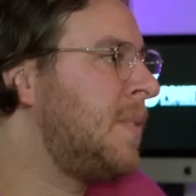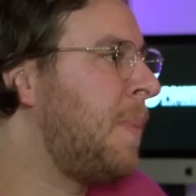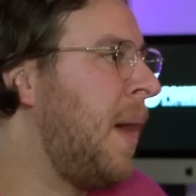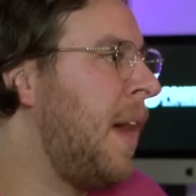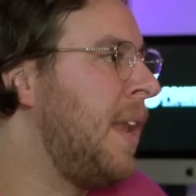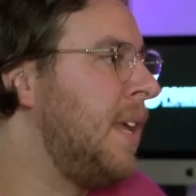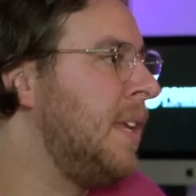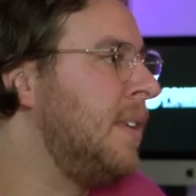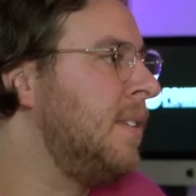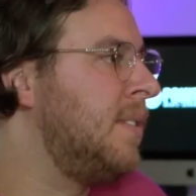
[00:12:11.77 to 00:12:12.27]

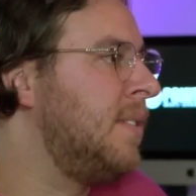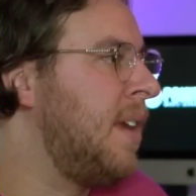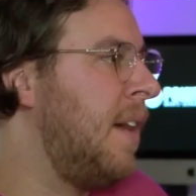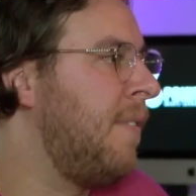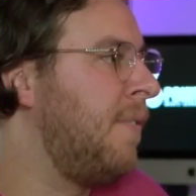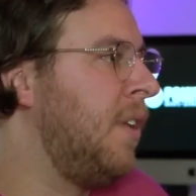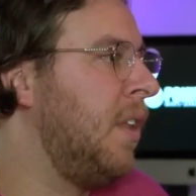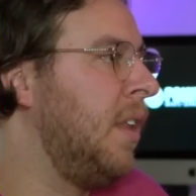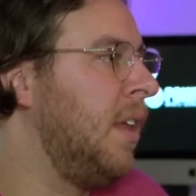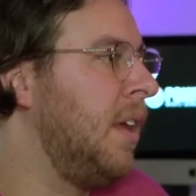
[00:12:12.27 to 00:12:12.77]
part is
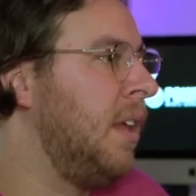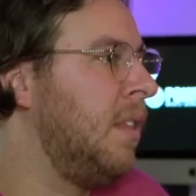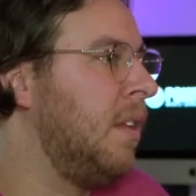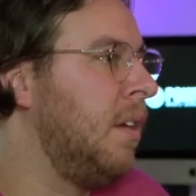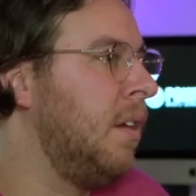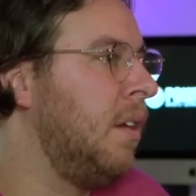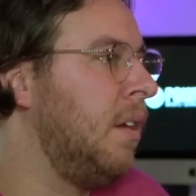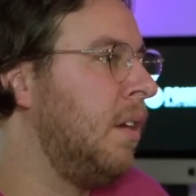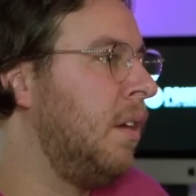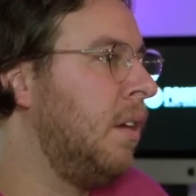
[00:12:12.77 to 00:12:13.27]
definitely
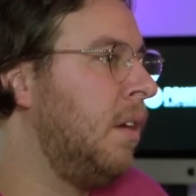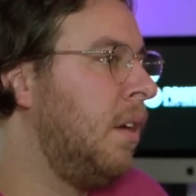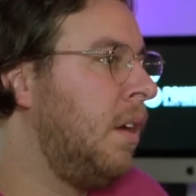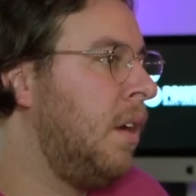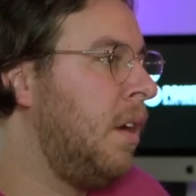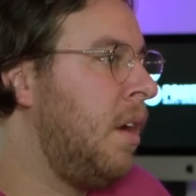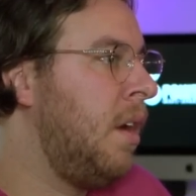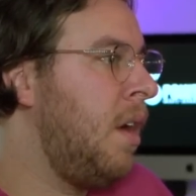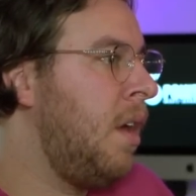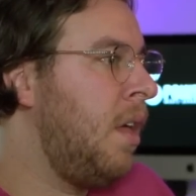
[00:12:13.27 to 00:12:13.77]
the
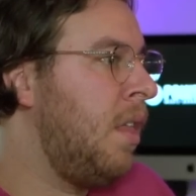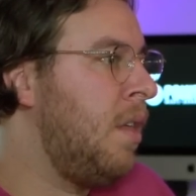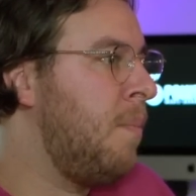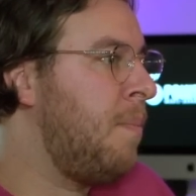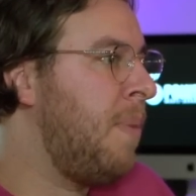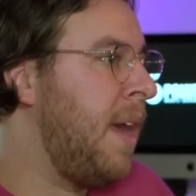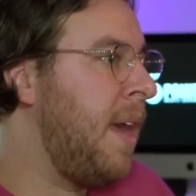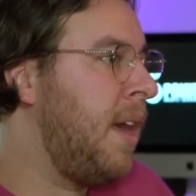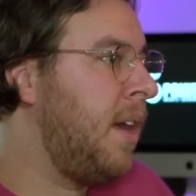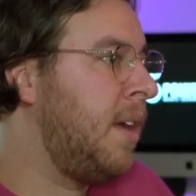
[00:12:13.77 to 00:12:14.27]

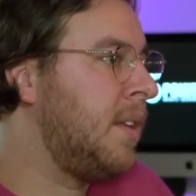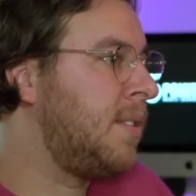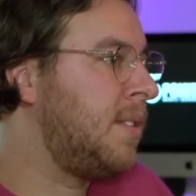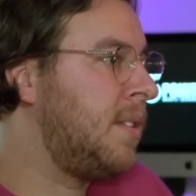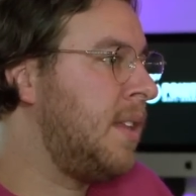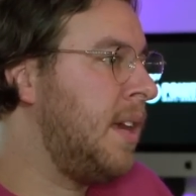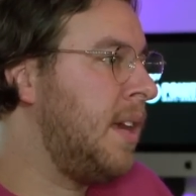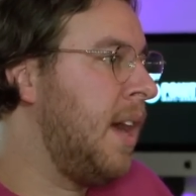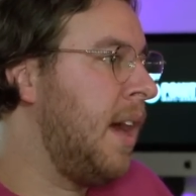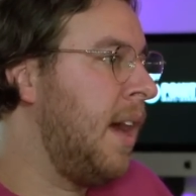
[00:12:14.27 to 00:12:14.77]
peak. It's
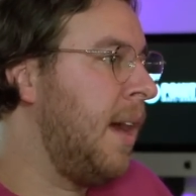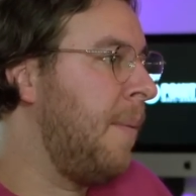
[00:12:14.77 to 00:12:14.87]
the